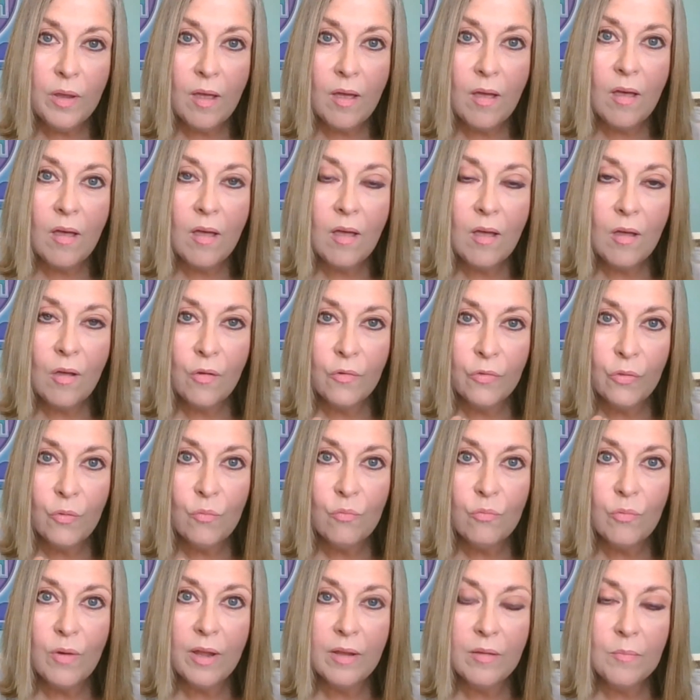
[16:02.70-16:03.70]
are on the
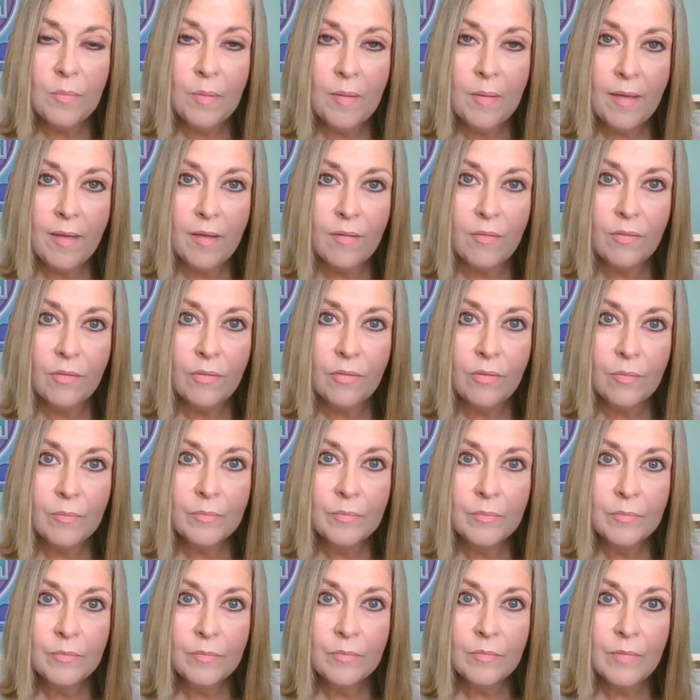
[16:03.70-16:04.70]
right path.
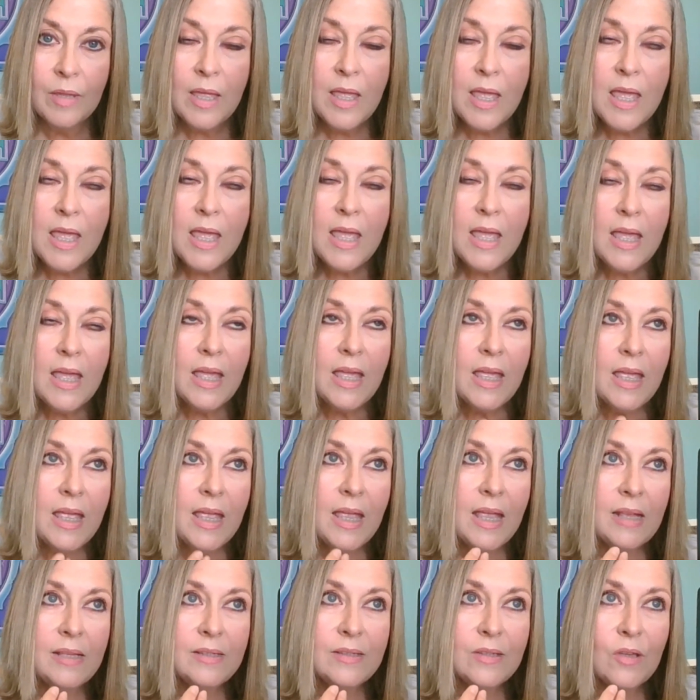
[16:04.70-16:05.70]

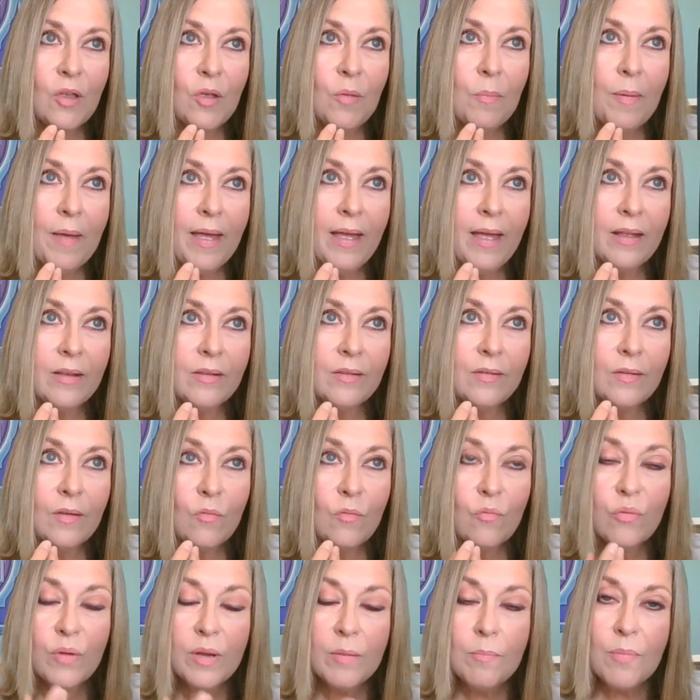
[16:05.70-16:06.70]
It's about
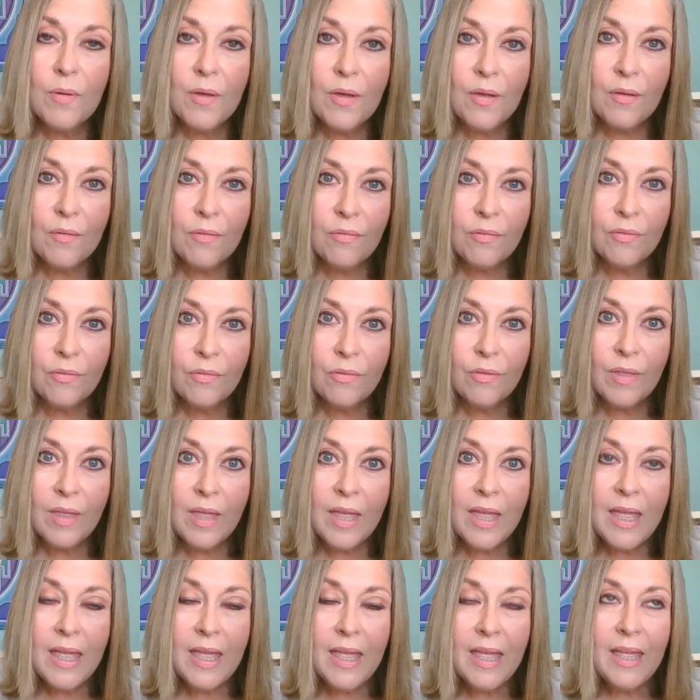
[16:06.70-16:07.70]
rebirth.
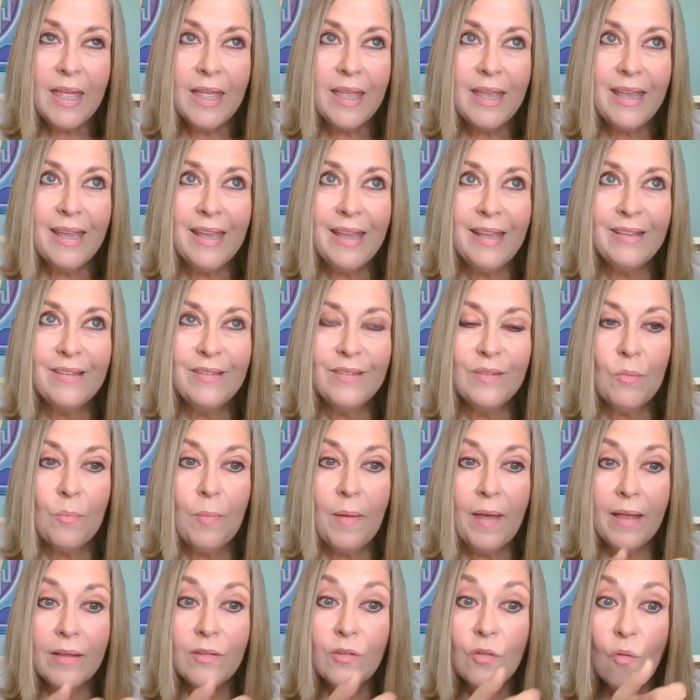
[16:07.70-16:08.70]
It's
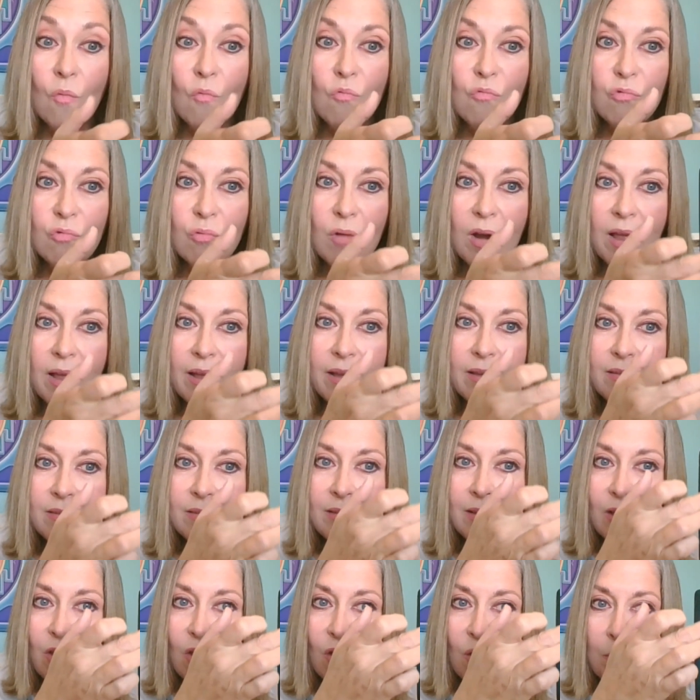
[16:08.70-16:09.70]
about
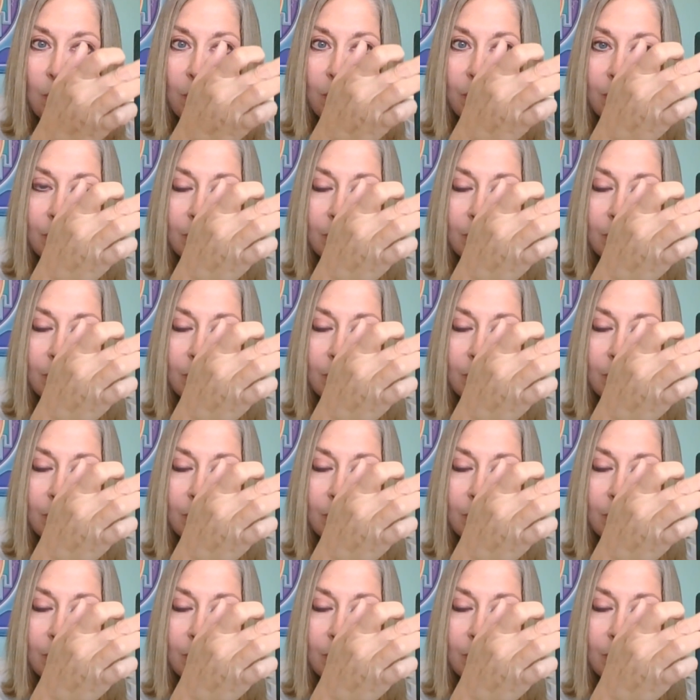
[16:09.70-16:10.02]
rising up.